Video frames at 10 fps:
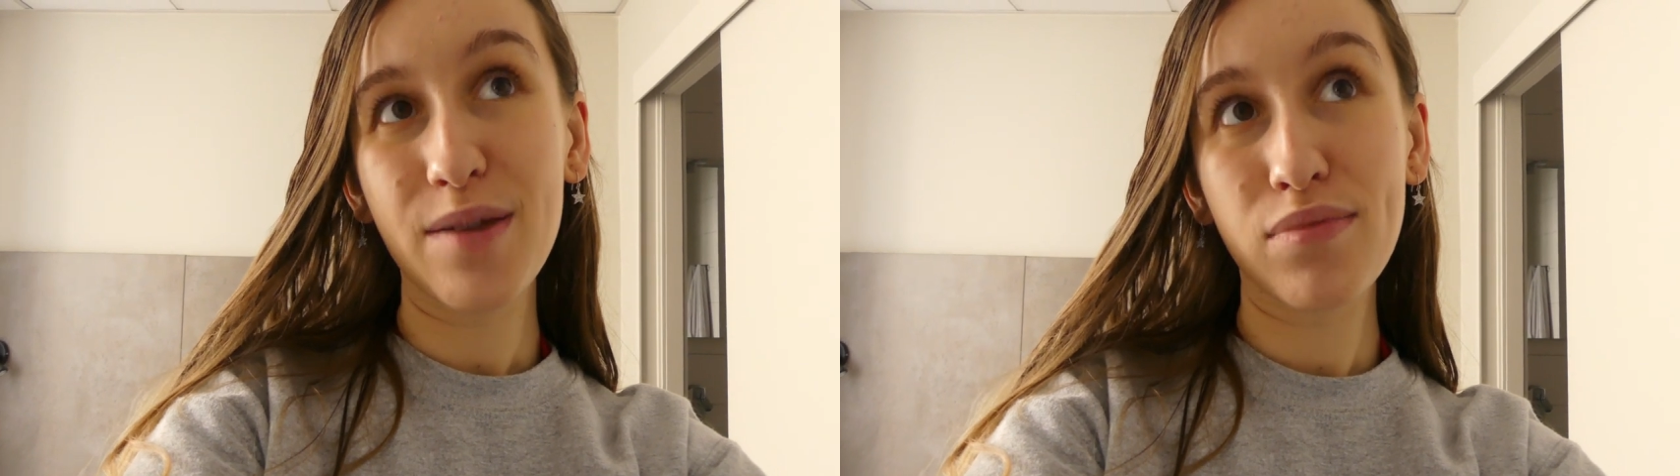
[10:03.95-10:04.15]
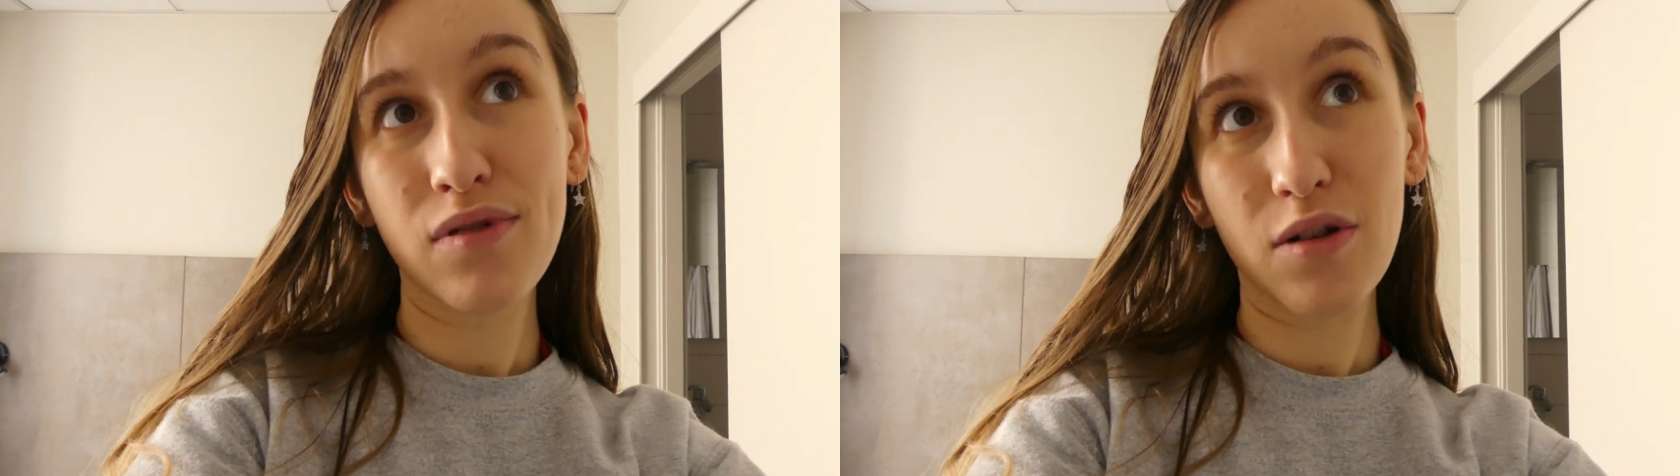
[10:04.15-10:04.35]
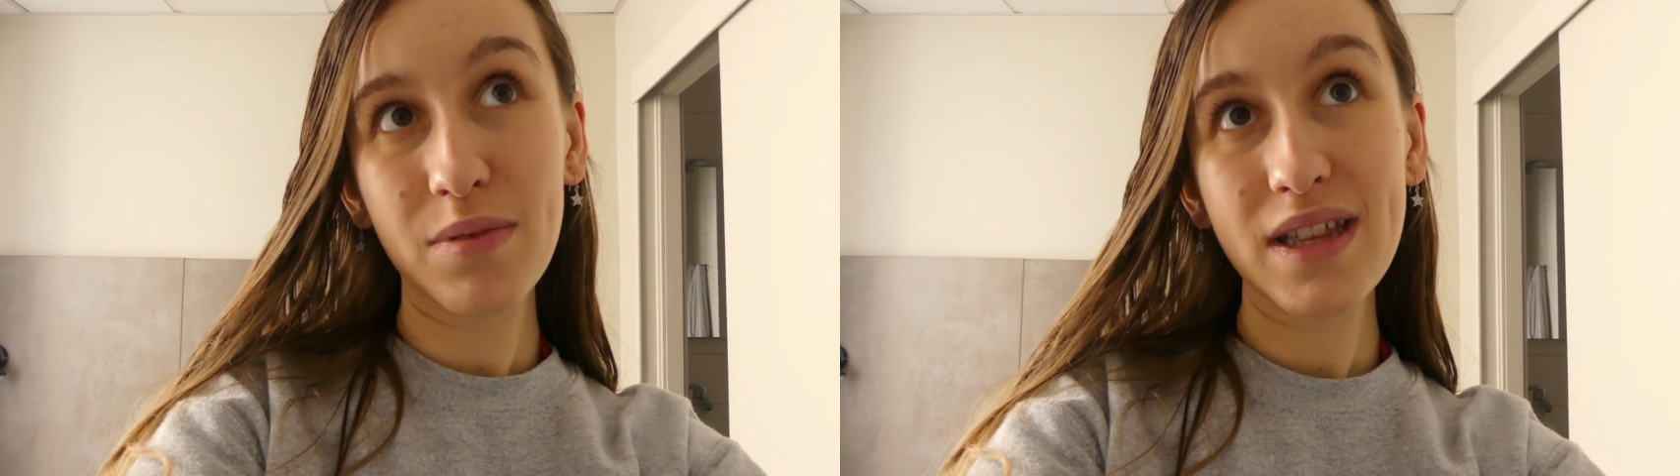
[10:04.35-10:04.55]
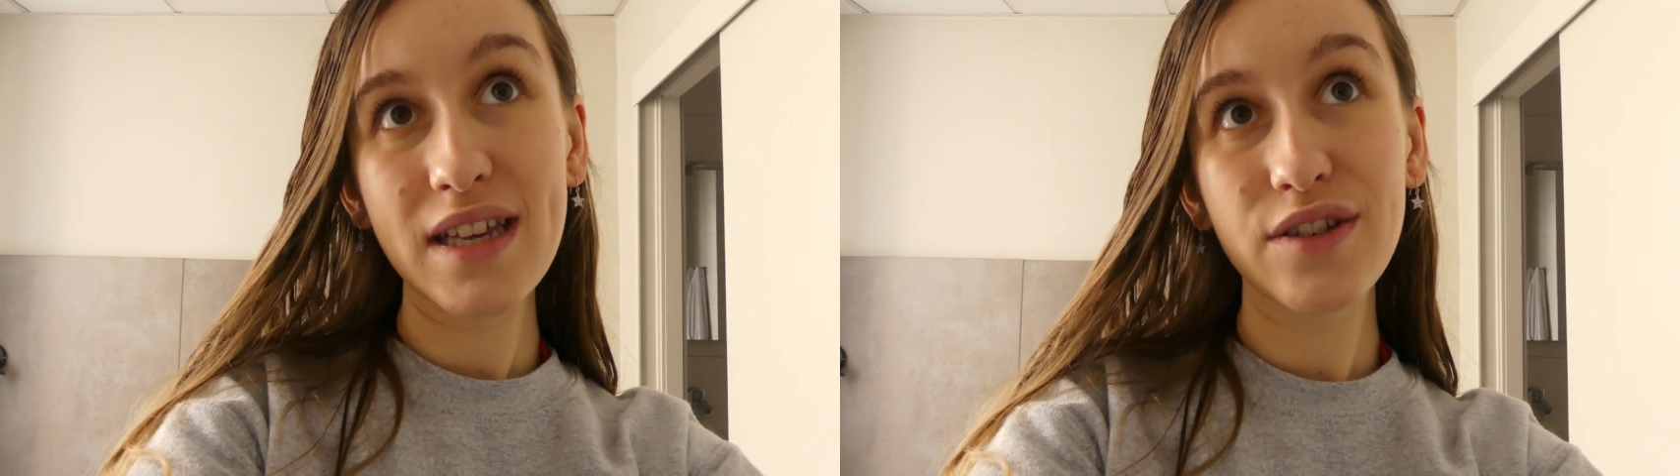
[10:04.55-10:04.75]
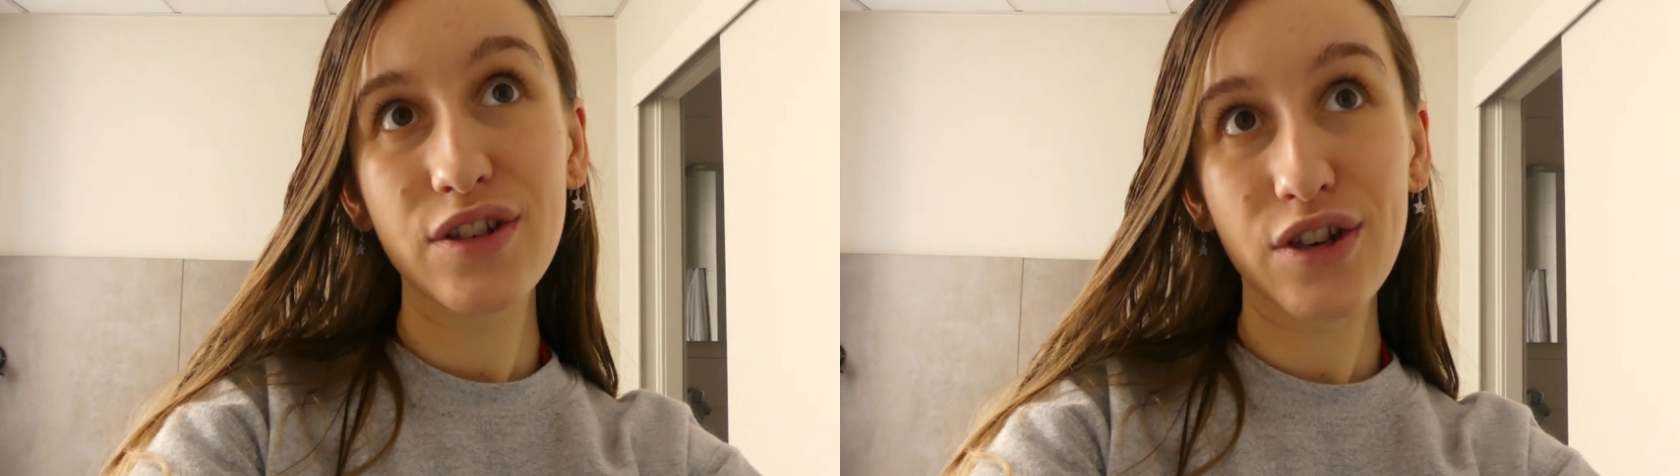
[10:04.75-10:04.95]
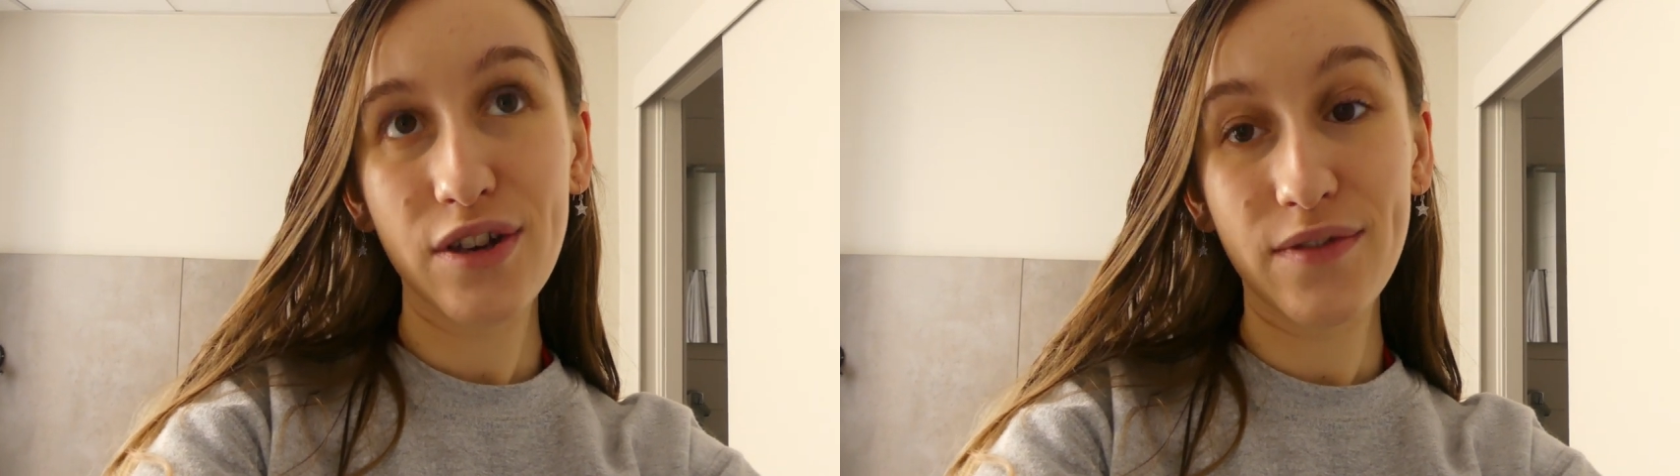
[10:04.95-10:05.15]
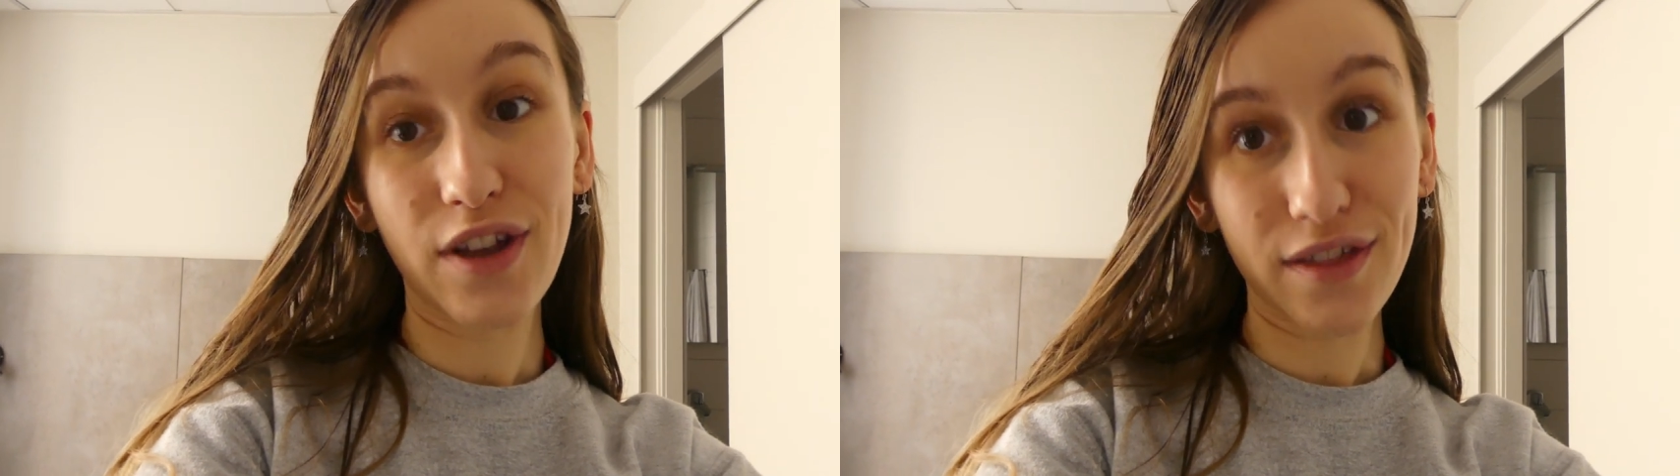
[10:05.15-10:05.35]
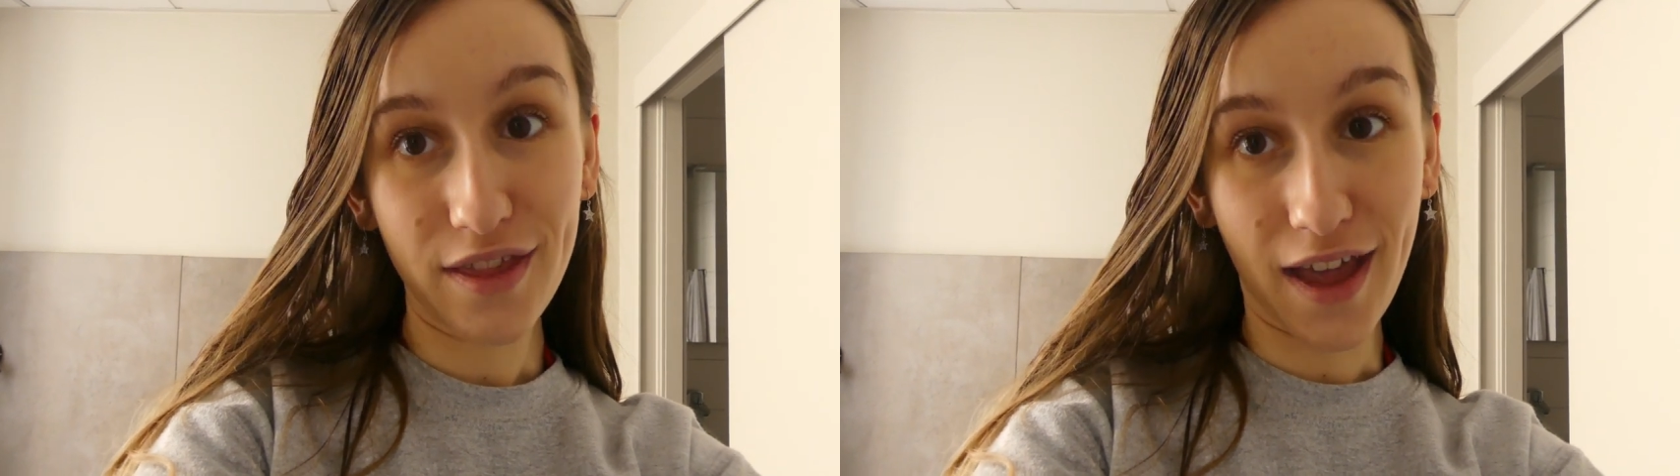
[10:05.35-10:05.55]
probably should have
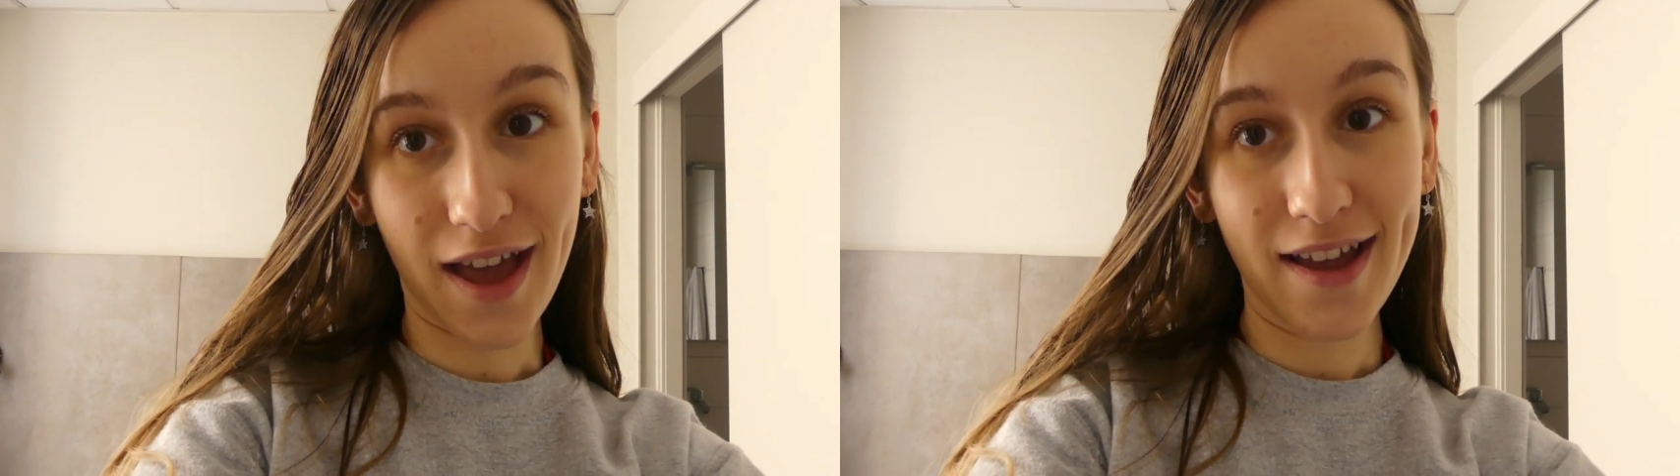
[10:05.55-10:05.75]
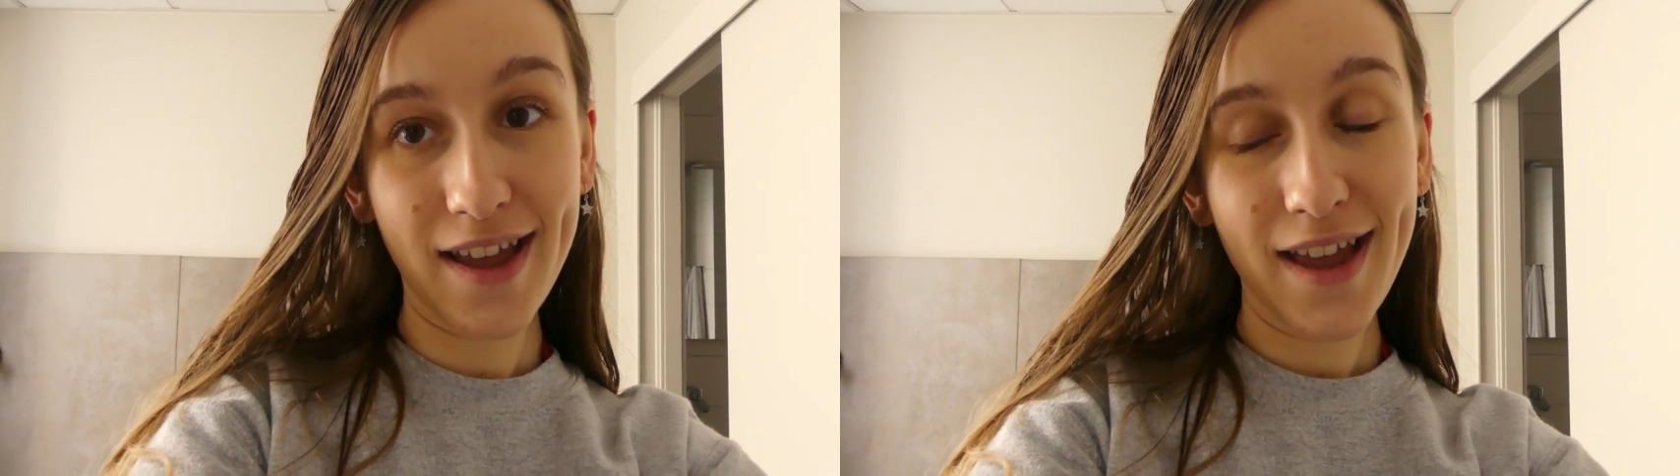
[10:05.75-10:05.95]
done that